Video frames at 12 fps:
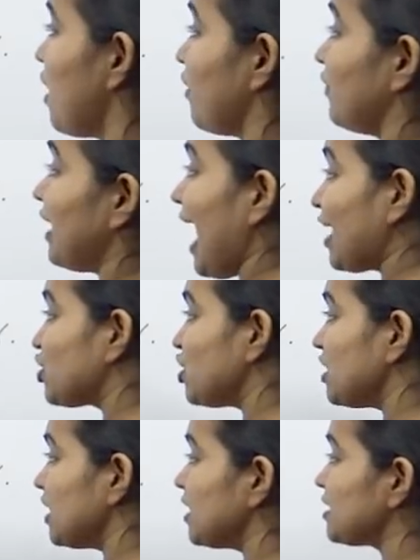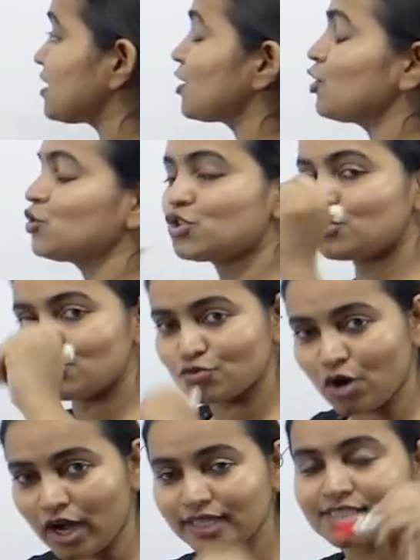The action is to
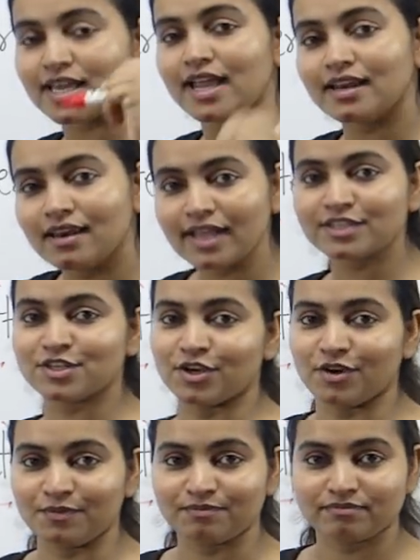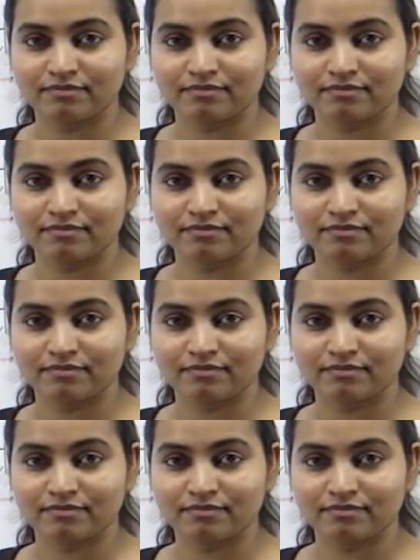write a letter.